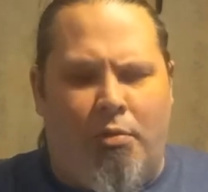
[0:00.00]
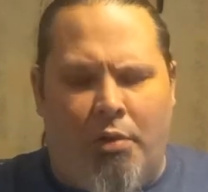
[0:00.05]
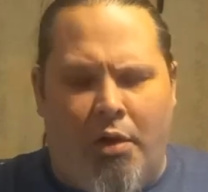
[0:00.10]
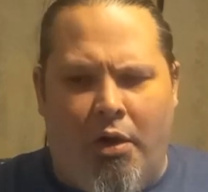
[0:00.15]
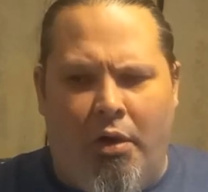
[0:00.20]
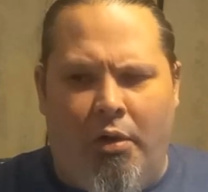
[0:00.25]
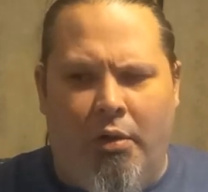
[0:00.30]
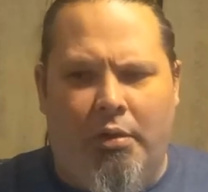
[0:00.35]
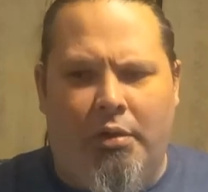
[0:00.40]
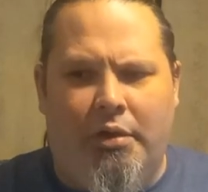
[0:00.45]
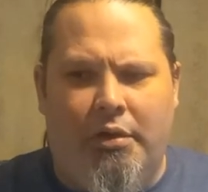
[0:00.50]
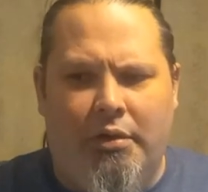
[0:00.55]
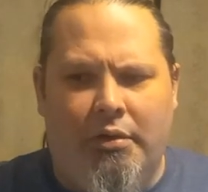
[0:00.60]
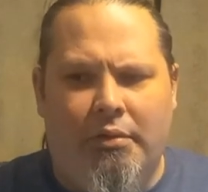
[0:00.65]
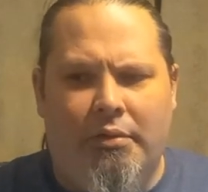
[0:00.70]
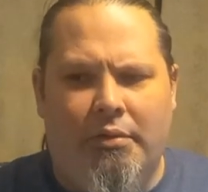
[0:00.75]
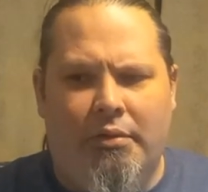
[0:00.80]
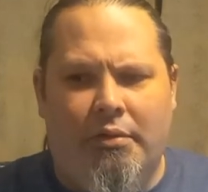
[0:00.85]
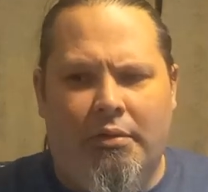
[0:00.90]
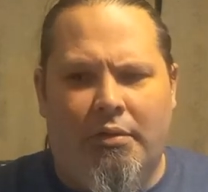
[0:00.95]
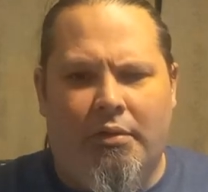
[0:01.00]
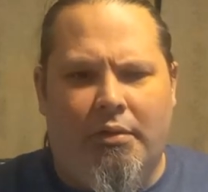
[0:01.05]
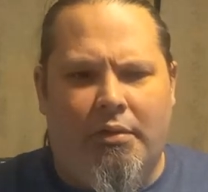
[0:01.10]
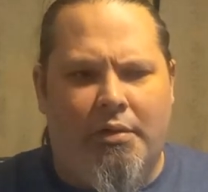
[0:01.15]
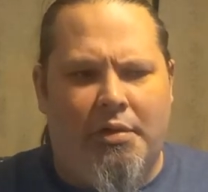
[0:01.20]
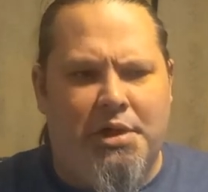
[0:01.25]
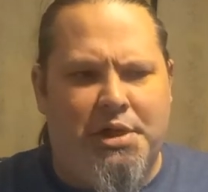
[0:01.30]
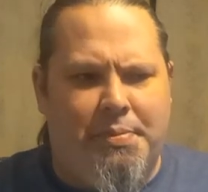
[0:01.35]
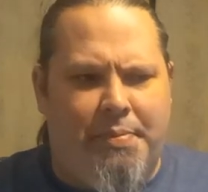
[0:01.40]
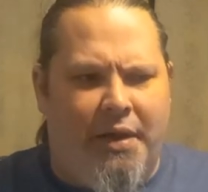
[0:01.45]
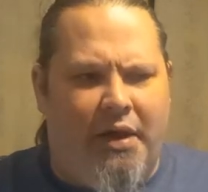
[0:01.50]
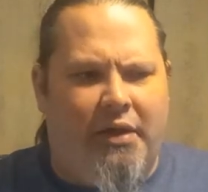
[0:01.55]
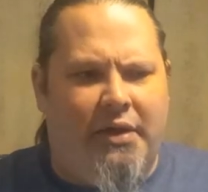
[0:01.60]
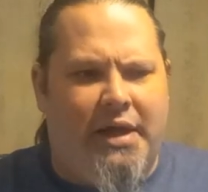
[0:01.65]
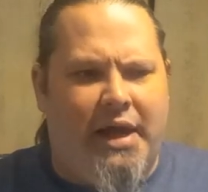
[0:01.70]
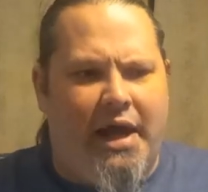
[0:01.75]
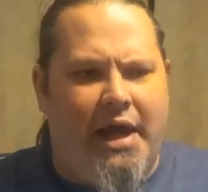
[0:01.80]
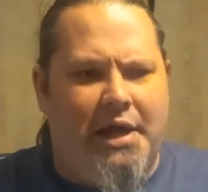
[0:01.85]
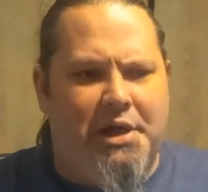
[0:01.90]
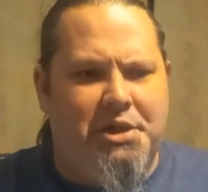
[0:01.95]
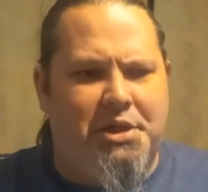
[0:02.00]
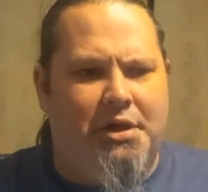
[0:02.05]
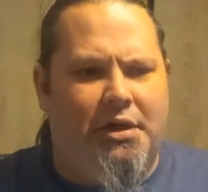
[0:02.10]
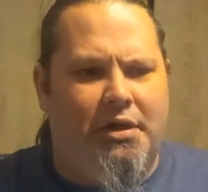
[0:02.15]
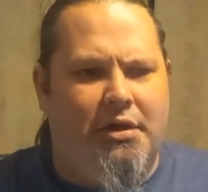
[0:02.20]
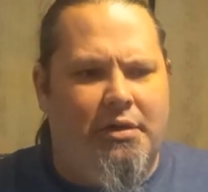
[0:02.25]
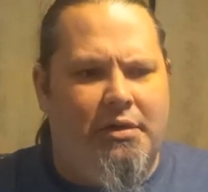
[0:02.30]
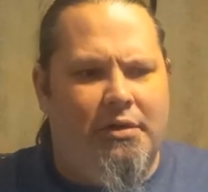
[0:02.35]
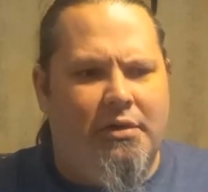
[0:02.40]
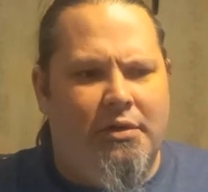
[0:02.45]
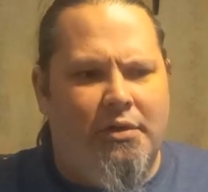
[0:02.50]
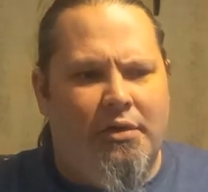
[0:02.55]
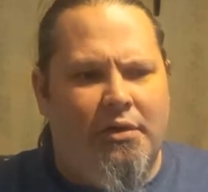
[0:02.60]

rogue or a spellcaster